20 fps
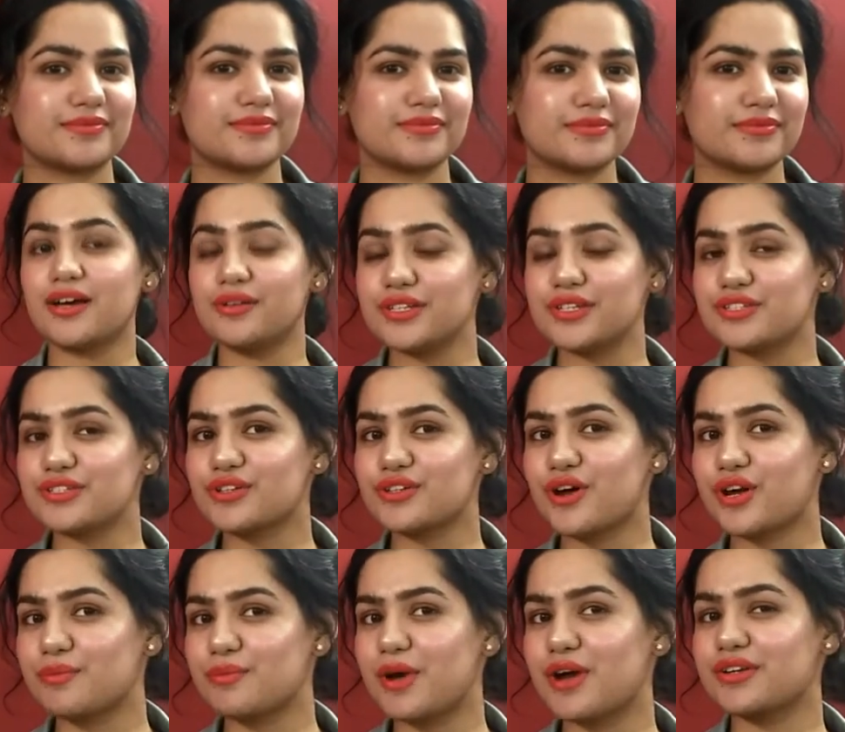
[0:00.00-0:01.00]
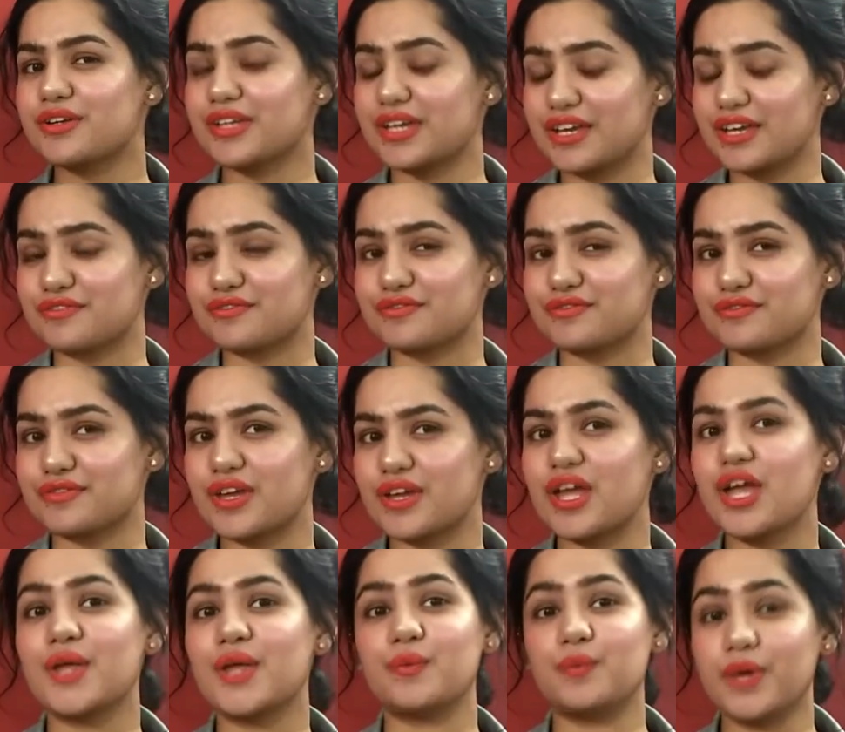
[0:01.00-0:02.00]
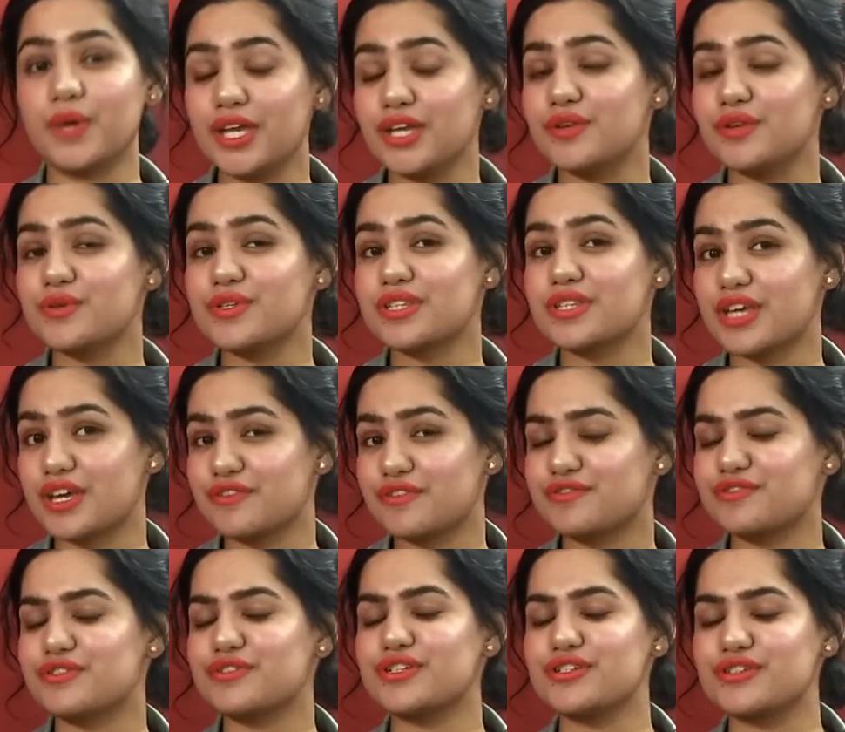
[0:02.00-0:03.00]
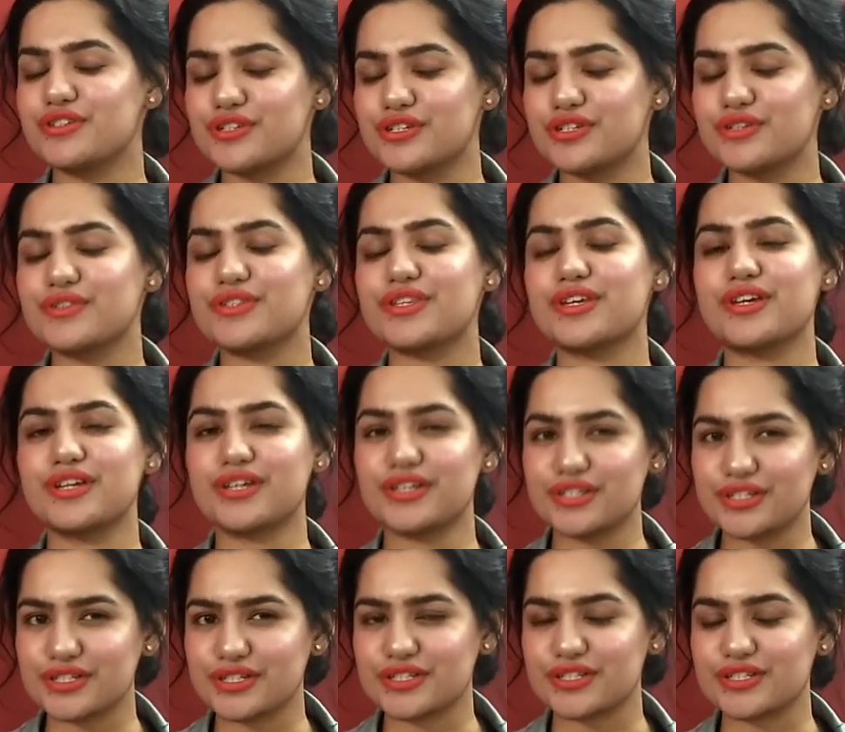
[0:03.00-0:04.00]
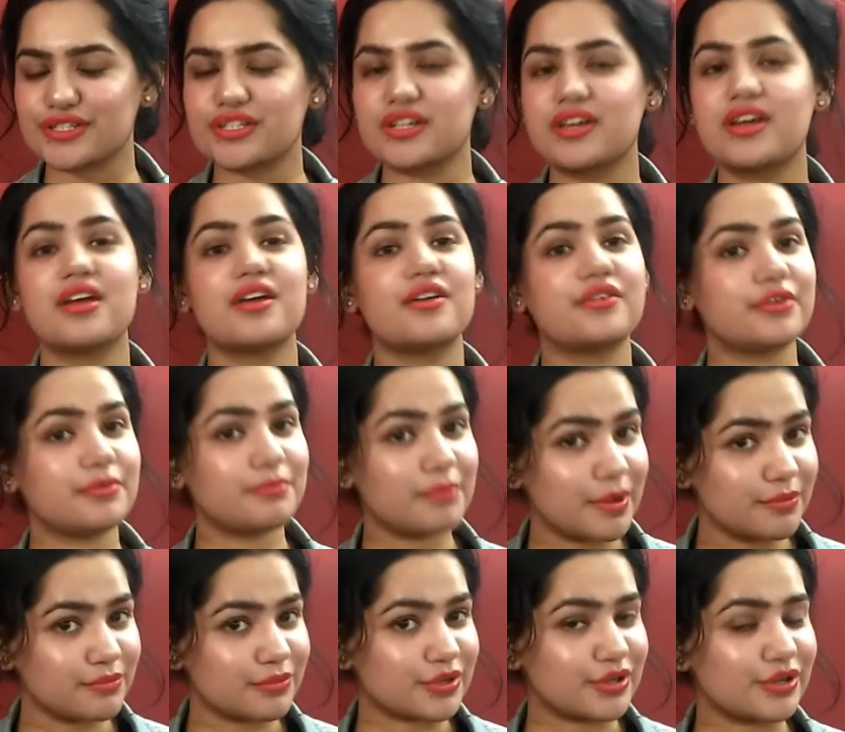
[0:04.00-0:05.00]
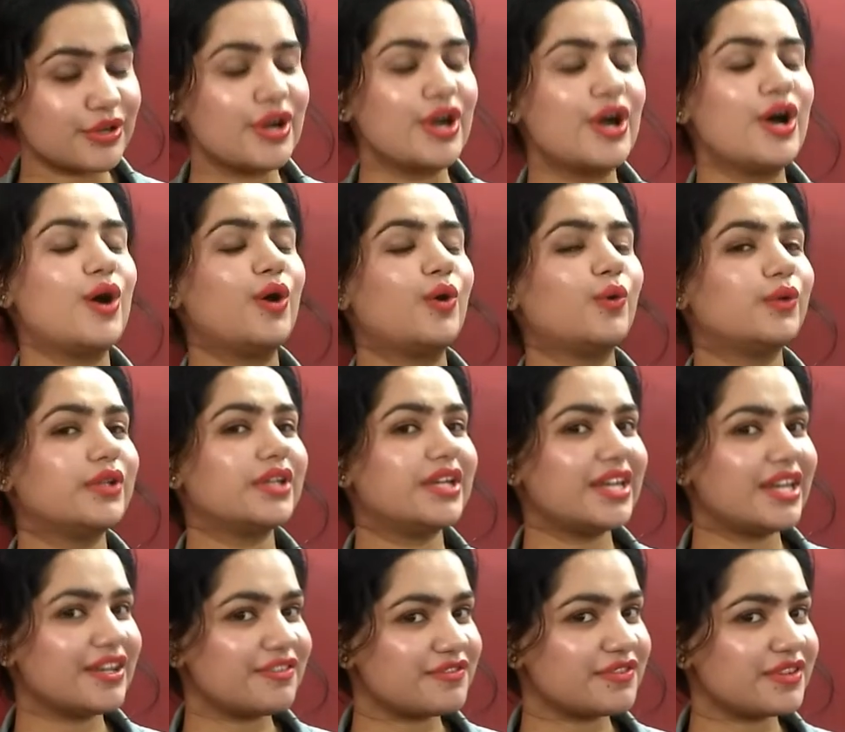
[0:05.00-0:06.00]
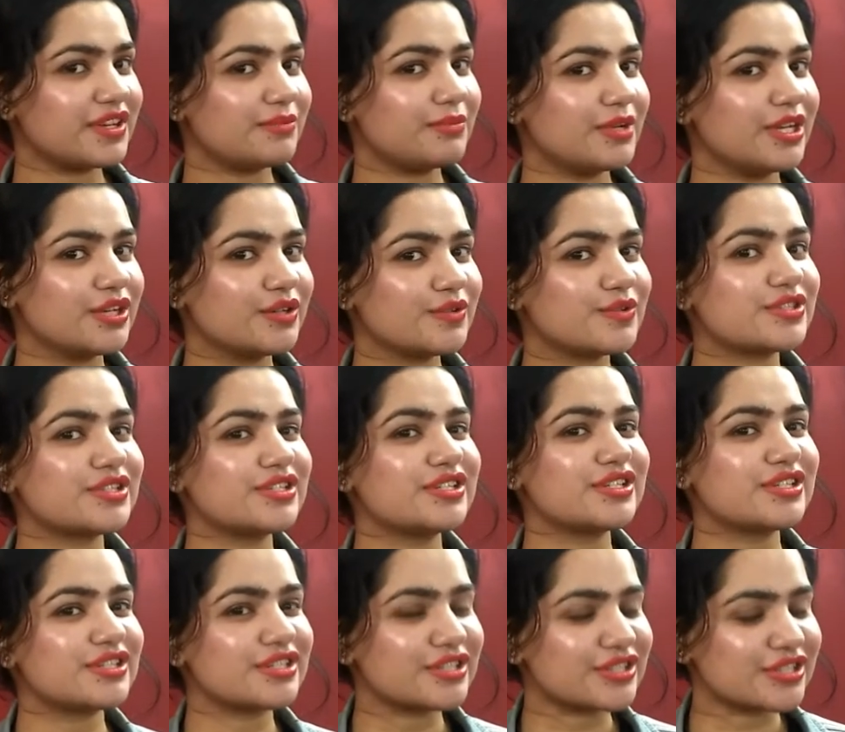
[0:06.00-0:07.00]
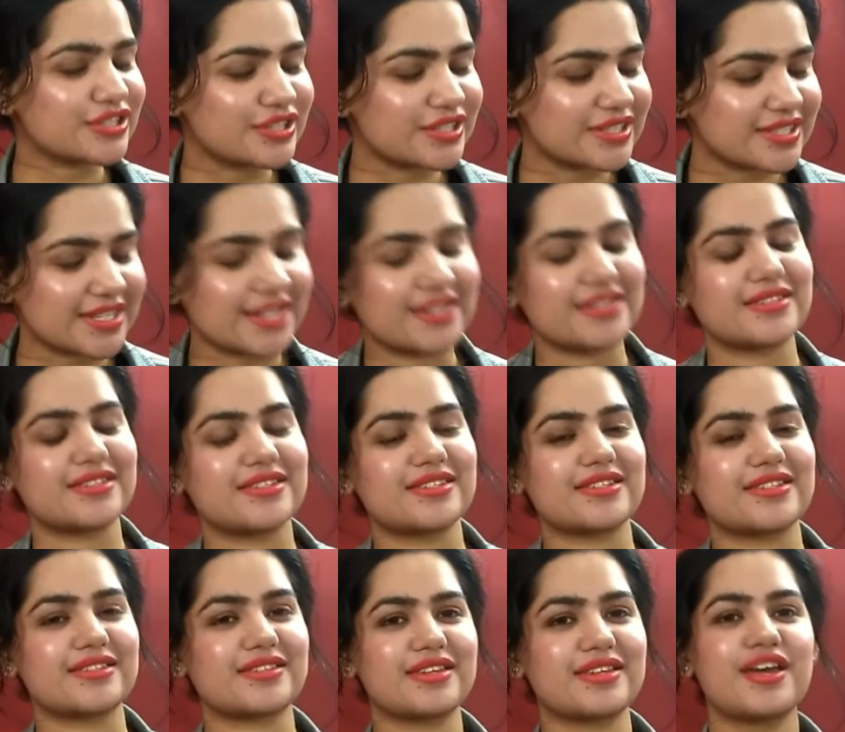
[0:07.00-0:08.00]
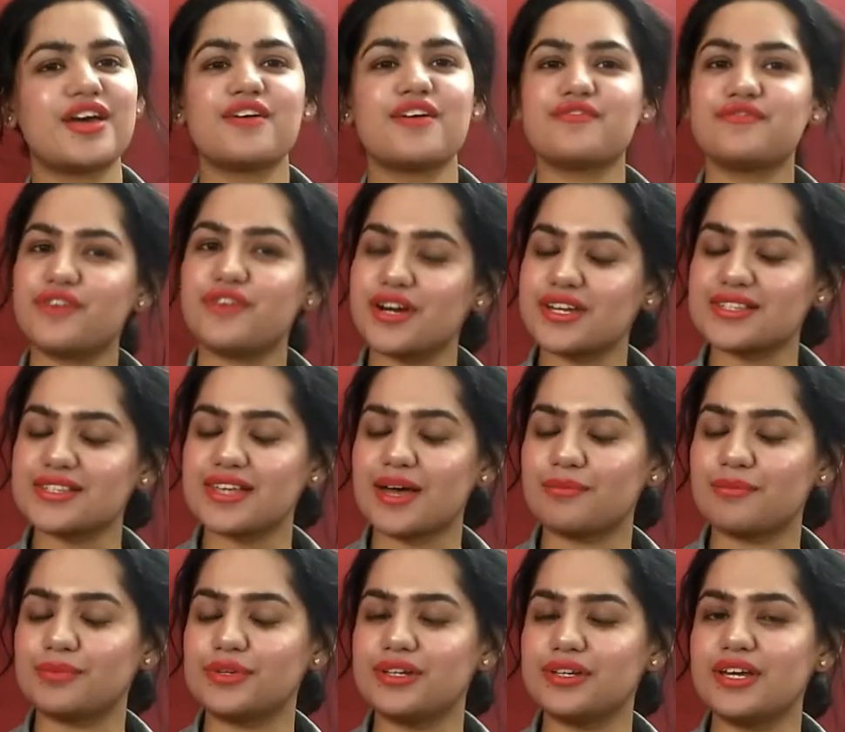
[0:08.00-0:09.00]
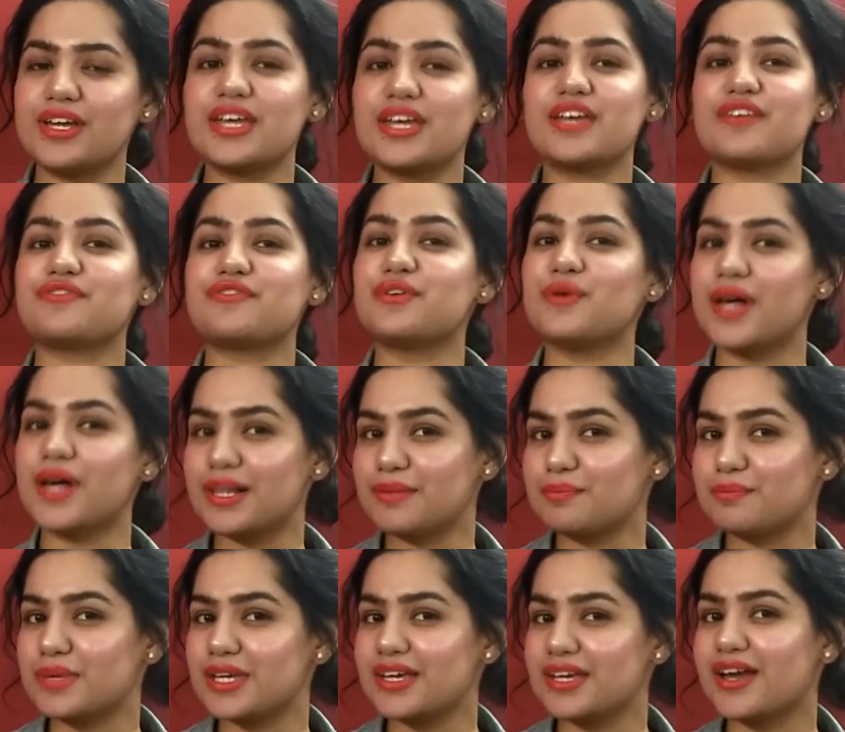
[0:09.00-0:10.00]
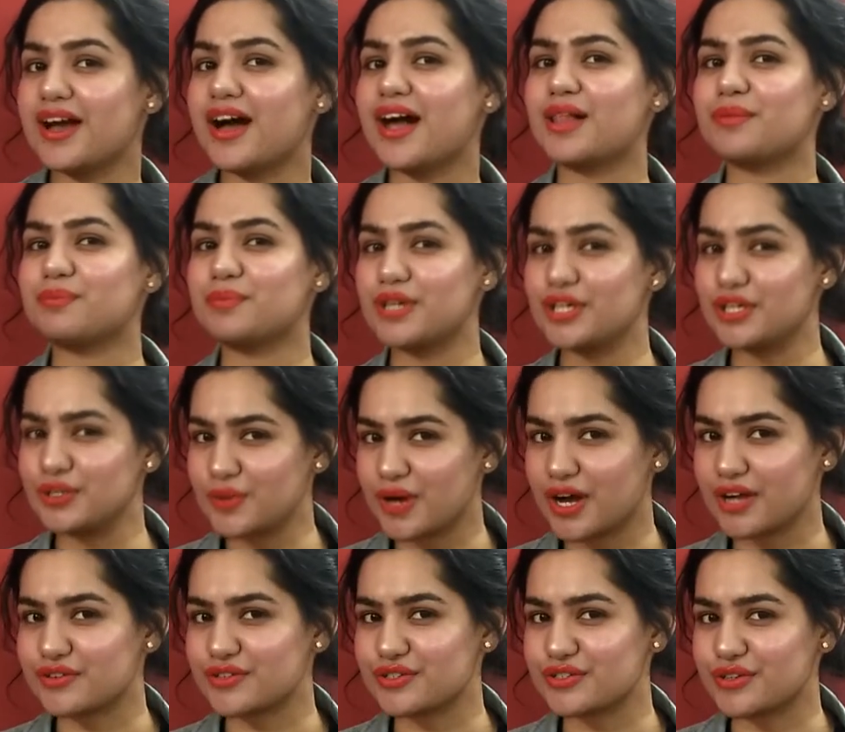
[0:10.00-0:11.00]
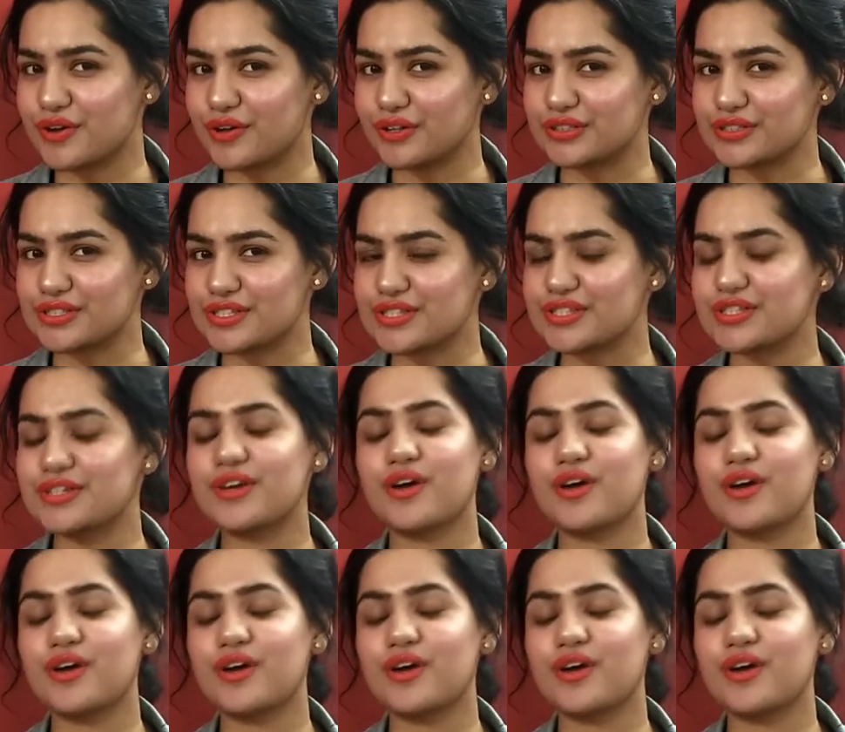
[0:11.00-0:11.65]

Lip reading: Now let's talk about if. We use if to introduce a condition. Remember, only if can be used in conditional sentences. For example, if you help me, I'll pay you $100.